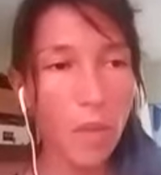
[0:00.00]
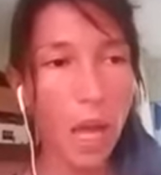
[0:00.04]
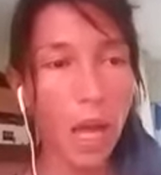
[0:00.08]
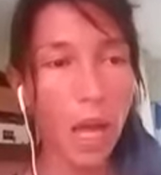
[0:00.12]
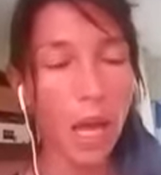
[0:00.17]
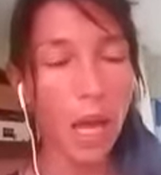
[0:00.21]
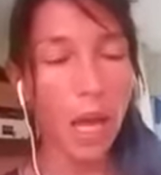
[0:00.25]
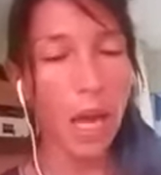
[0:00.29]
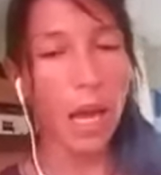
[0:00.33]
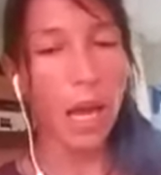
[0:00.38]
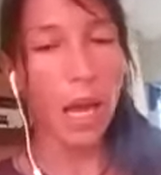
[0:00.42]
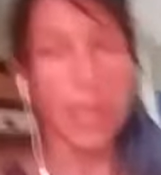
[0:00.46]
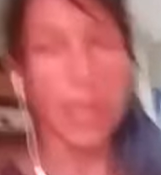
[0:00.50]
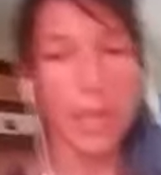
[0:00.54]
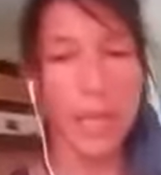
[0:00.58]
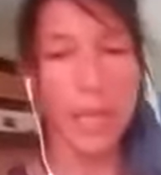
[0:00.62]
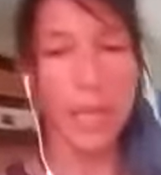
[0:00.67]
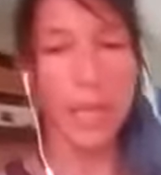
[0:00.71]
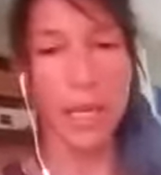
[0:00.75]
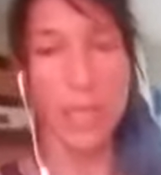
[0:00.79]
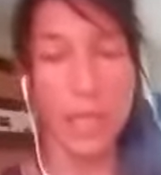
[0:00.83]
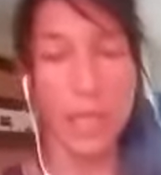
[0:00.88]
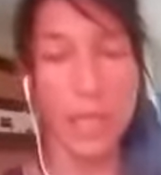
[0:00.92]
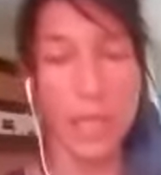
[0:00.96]
I think
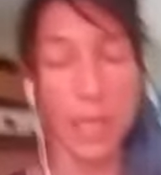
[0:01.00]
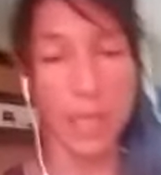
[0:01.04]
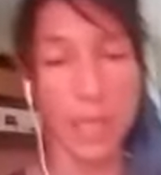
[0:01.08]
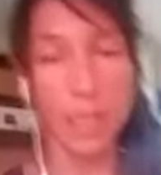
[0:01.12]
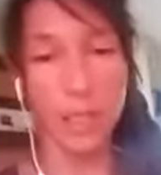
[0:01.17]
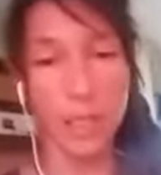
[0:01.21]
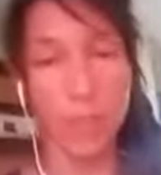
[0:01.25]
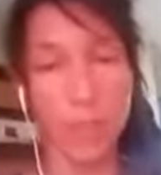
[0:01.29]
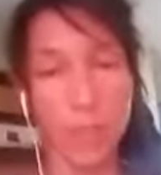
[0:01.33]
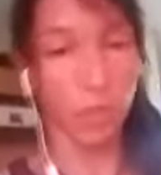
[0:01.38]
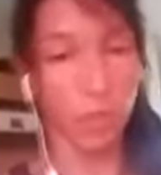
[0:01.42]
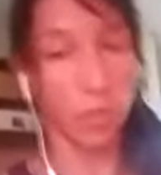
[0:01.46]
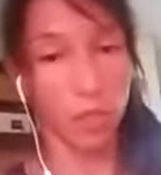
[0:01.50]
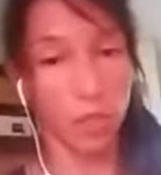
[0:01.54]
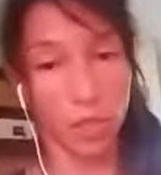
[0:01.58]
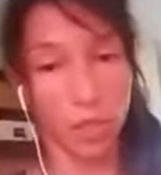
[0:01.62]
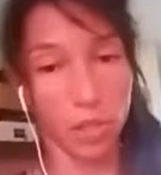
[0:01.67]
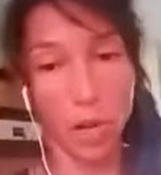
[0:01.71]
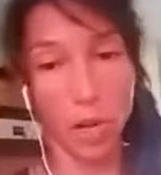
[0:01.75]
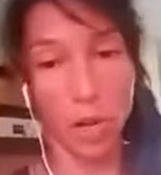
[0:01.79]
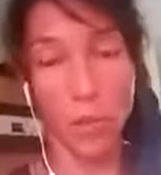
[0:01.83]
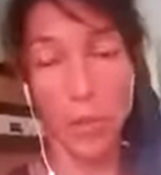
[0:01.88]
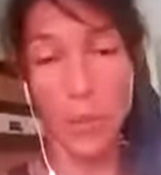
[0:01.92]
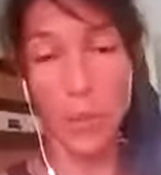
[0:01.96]
it is just
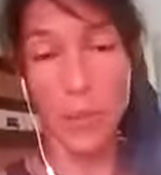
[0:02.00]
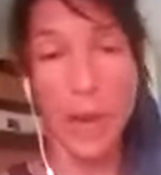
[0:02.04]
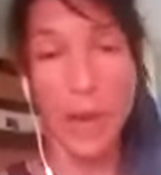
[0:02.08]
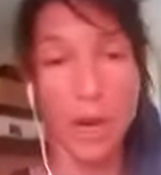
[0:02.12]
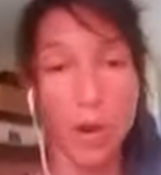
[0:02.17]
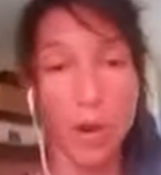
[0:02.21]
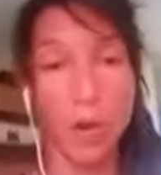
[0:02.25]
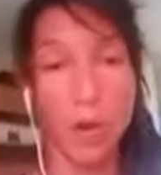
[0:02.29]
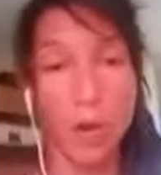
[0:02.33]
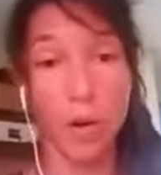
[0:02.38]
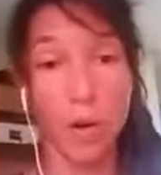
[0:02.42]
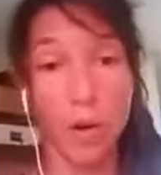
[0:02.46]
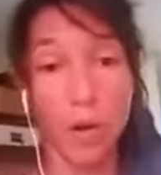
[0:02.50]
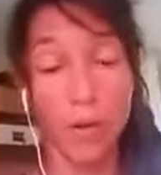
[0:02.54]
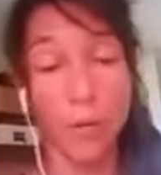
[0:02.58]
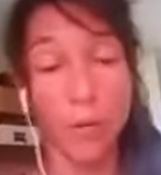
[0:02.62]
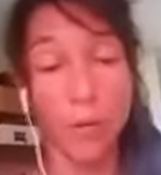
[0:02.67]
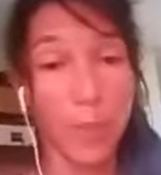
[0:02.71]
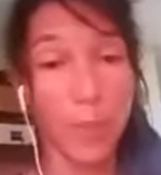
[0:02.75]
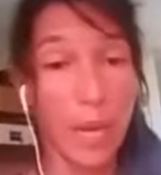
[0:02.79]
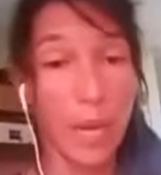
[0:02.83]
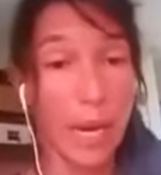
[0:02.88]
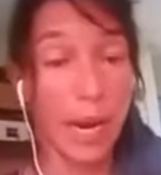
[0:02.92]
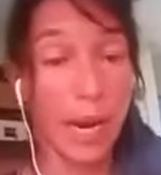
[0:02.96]
going to be a matter of
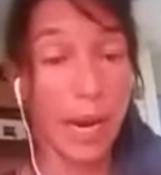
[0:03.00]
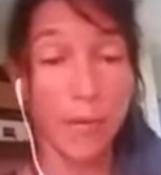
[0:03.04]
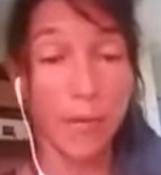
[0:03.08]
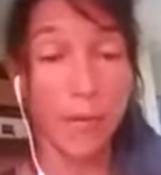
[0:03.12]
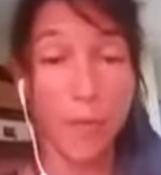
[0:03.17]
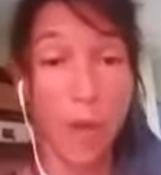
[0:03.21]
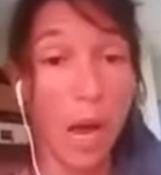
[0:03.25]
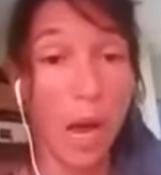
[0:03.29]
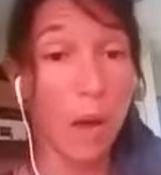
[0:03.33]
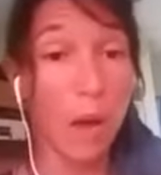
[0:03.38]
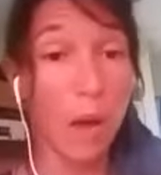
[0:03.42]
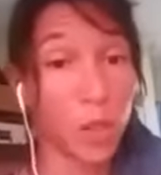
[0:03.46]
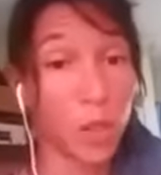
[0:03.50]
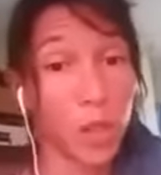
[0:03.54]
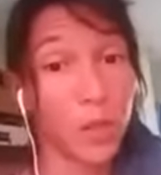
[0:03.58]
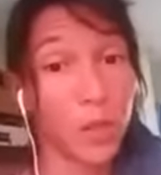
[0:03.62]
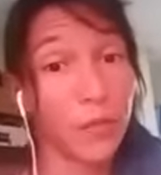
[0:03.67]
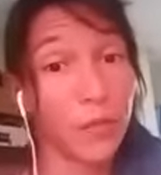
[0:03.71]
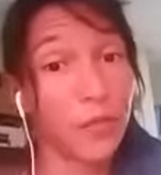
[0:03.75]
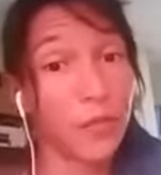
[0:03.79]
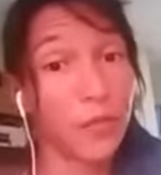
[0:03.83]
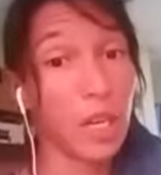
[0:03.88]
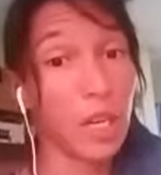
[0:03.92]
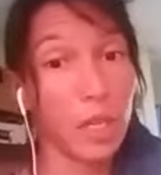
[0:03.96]
being careful how she
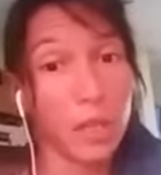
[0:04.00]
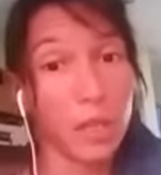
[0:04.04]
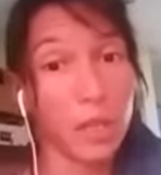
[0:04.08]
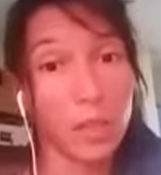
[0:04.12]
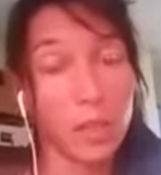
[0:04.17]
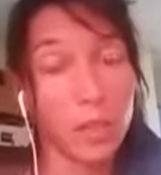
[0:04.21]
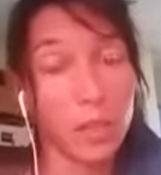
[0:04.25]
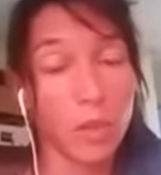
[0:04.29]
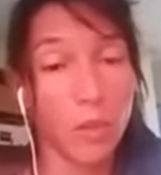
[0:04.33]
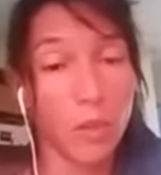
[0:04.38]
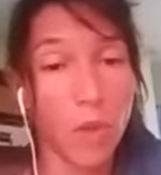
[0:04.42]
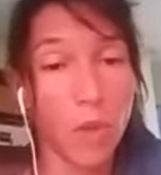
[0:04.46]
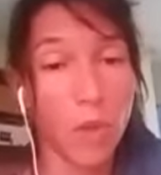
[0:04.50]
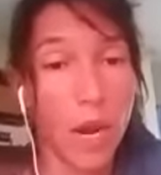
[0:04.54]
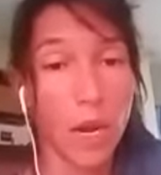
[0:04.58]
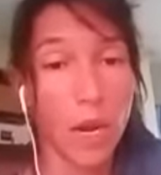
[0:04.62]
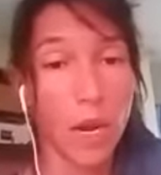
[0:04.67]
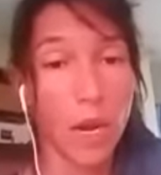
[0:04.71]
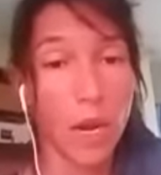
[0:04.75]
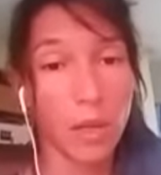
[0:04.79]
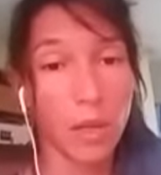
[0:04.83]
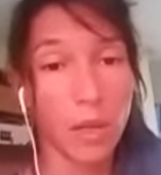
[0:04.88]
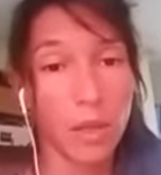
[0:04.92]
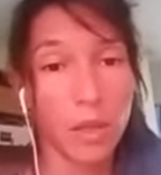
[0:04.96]
feels,
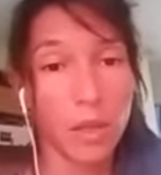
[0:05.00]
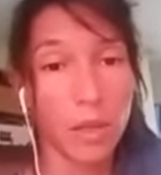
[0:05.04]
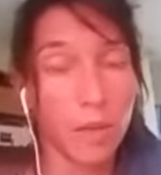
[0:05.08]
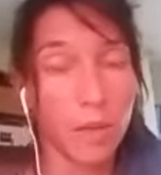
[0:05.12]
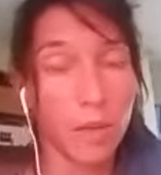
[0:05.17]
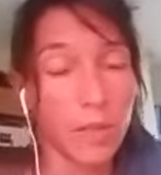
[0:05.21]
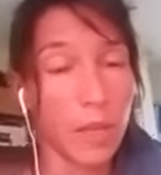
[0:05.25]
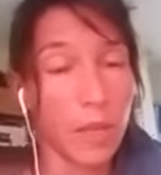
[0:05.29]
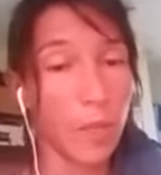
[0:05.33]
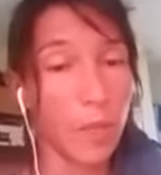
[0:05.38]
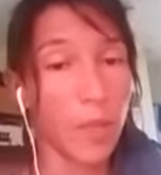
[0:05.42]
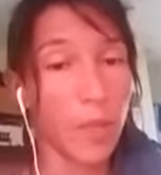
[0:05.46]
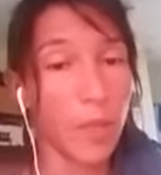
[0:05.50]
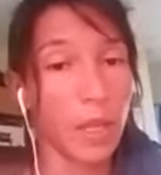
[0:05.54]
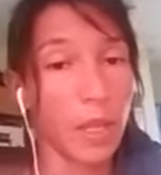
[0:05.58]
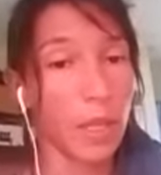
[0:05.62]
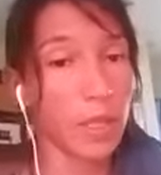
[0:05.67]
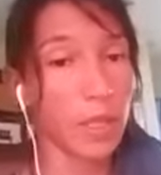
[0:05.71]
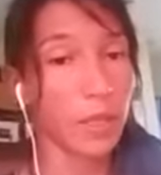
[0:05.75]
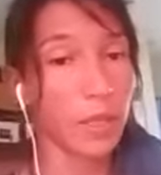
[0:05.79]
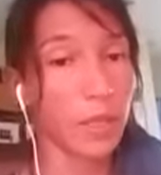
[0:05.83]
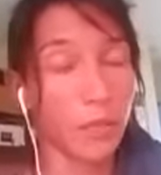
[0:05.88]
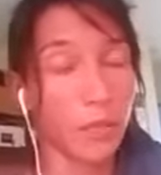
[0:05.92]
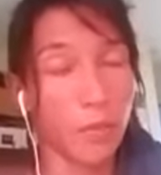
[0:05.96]
right? If something
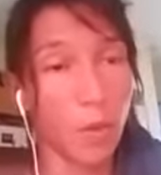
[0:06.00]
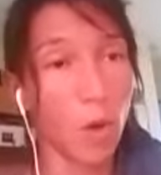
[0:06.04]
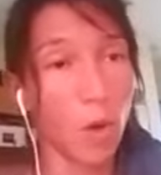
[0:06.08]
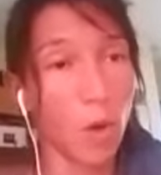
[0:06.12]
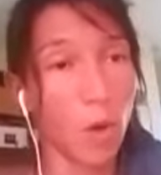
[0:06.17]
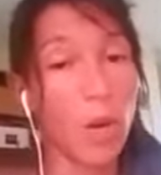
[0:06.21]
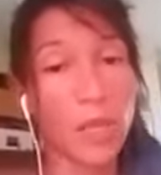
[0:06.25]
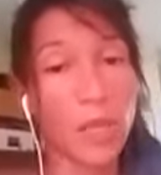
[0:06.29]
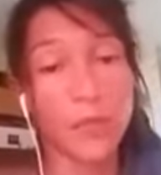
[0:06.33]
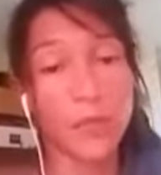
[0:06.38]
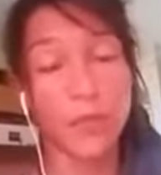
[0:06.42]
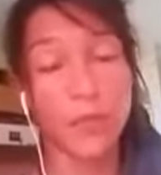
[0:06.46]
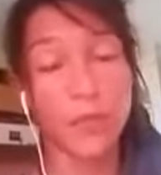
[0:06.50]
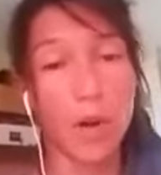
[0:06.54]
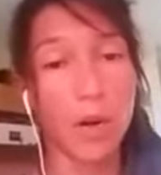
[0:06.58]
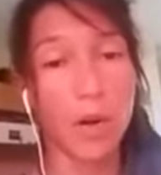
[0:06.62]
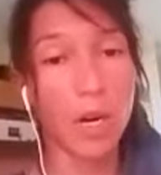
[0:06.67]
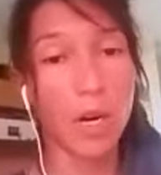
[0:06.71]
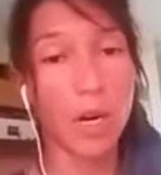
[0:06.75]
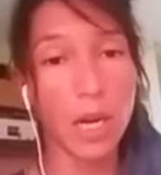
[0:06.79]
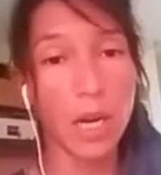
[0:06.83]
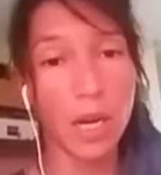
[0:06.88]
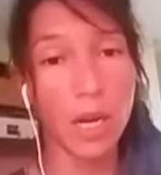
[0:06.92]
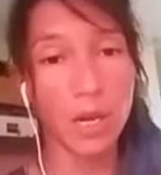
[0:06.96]
doesn't go as
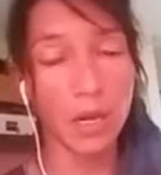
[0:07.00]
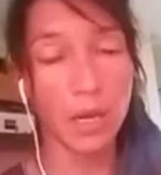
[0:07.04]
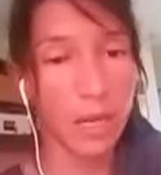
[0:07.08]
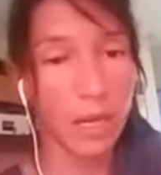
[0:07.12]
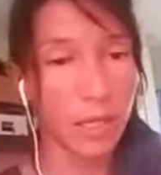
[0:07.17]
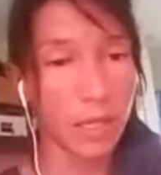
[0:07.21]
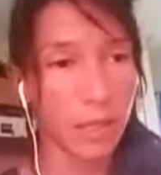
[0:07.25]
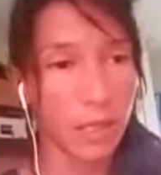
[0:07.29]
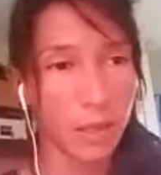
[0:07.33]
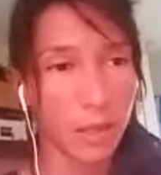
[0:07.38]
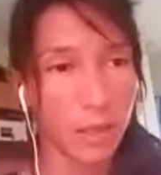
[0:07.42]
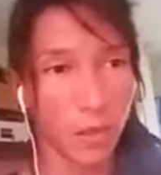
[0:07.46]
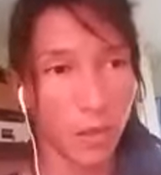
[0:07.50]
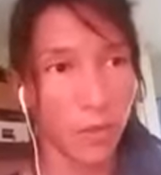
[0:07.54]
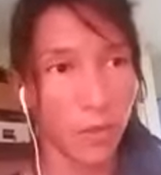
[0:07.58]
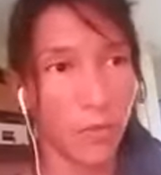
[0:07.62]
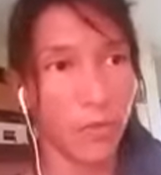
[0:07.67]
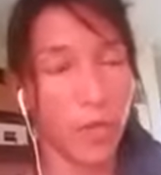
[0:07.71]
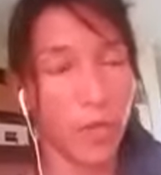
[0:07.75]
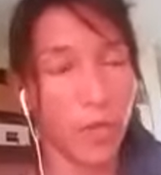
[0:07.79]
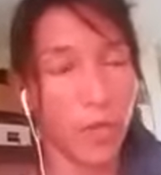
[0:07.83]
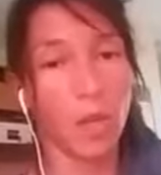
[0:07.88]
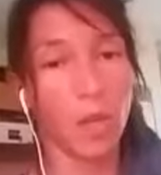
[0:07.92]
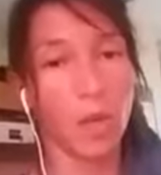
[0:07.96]
far as you
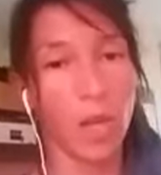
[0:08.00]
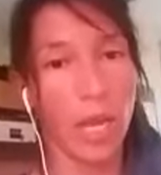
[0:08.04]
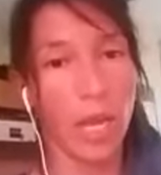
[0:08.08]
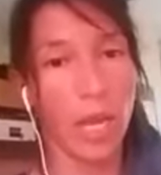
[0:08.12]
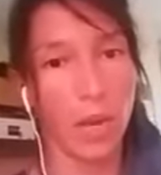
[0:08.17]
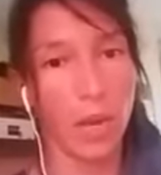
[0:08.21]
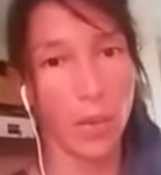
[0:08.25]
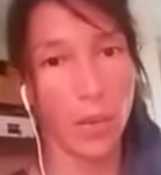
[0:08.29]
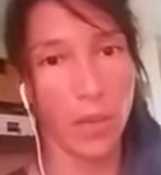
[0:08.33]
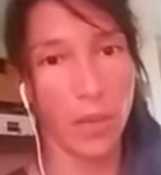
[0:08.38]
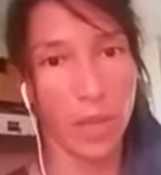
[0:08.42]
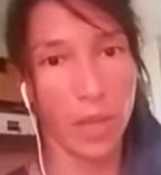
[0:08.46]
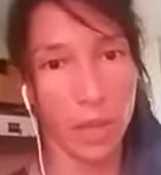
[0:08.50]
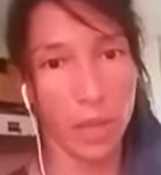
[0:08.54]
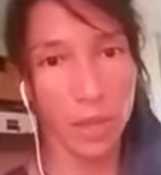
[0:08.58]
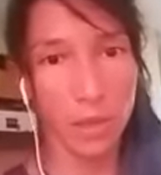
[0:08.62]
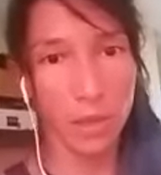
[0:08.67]
feel okay with it.